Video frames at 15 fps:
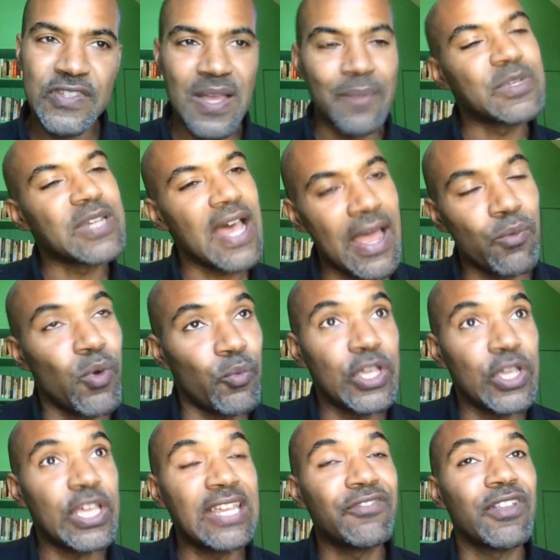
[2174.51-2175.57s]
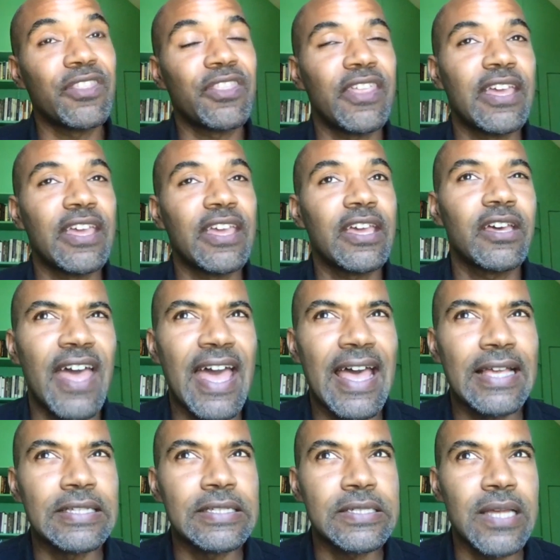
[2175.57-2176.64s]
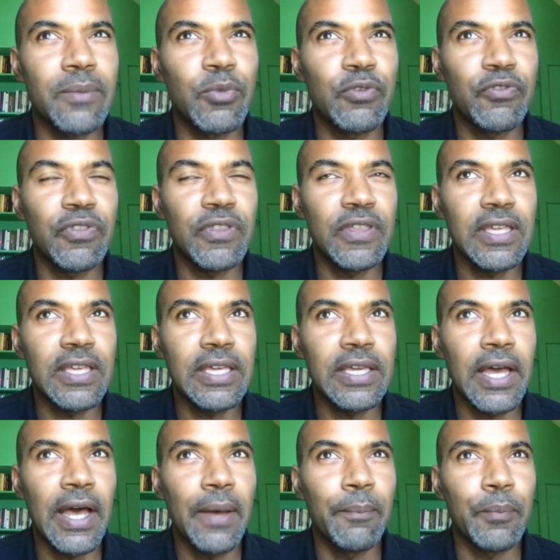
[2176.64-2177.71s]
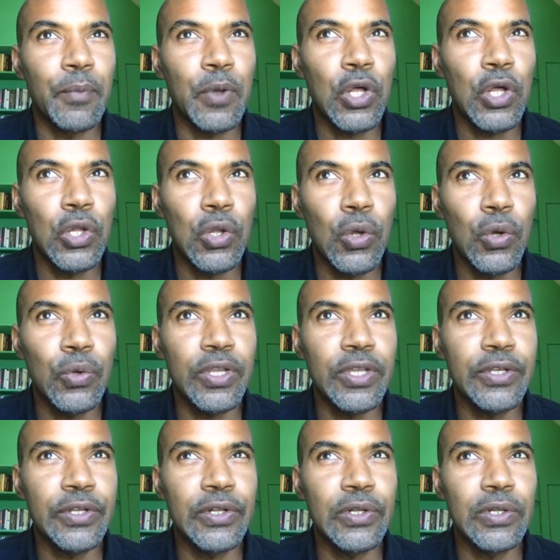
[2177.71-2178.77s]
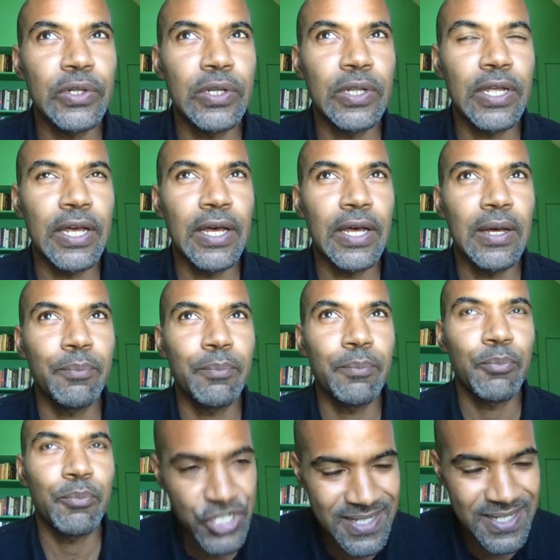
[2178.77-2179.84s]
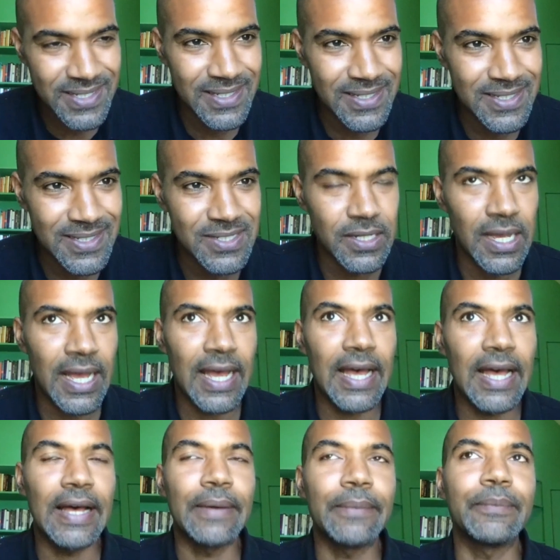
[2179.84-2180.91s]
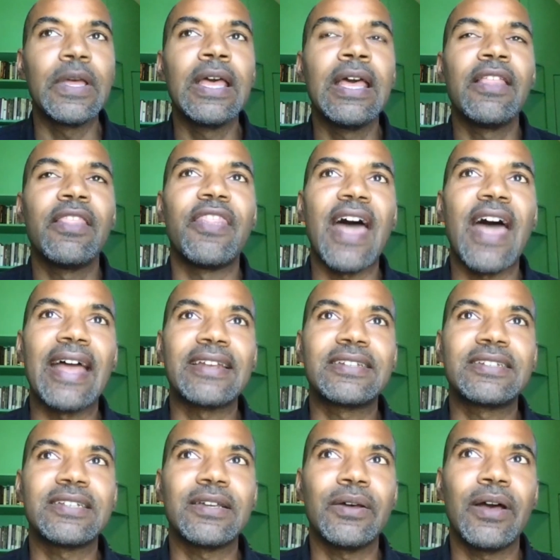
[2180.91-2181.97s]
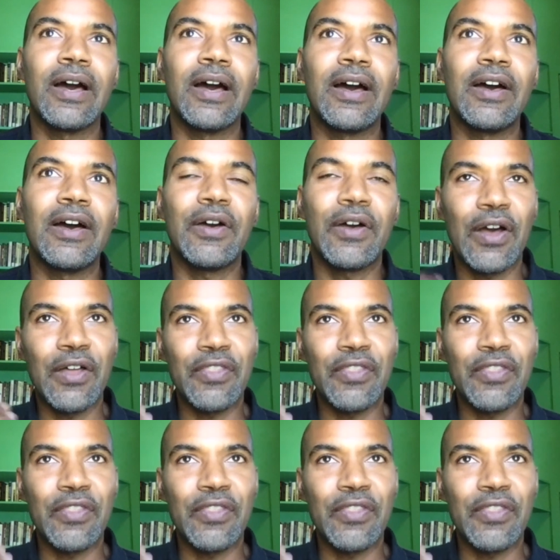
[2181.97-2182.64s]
sometimes and what we can even think of as some of the um, colonial uh, prejudices um, that uh,